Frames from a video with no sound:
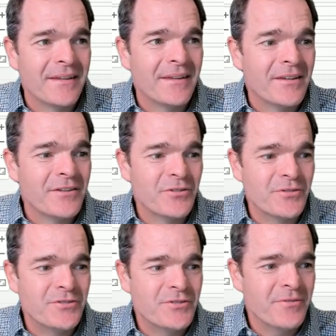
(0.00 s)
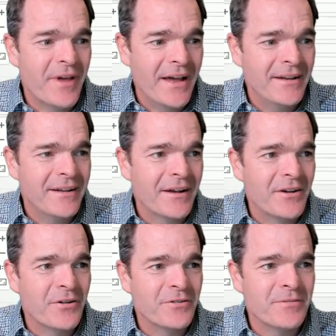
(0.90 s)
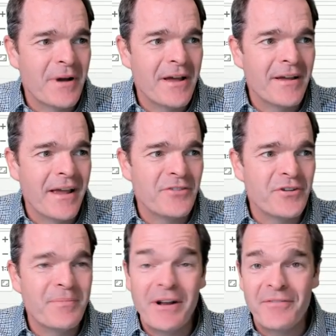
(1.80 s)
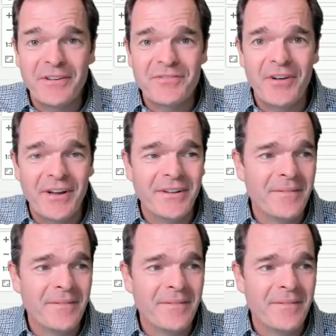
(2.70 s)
So to do that, I'm going to go to my Android manifest file.